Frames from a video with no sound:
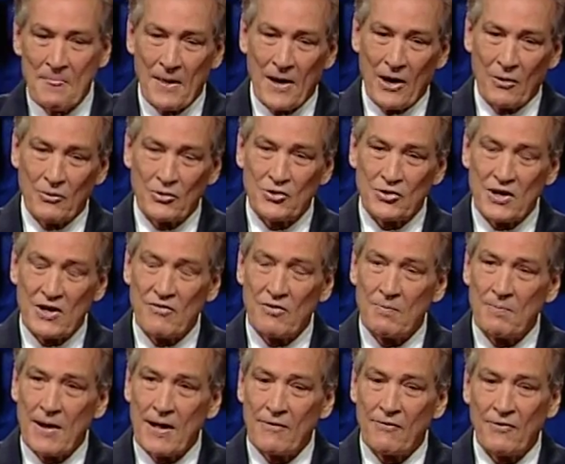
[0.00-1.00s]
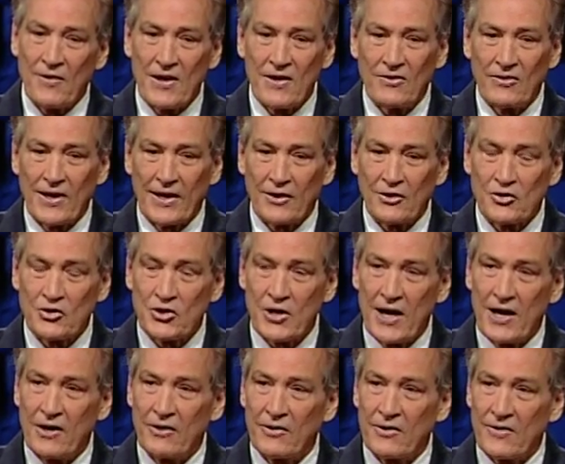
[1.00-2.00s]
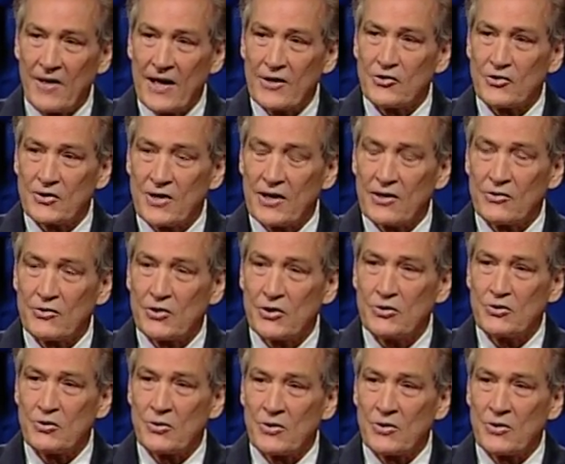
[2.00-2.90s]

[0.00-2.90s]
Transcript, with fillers: I receive it by faith like a child, and that settles it.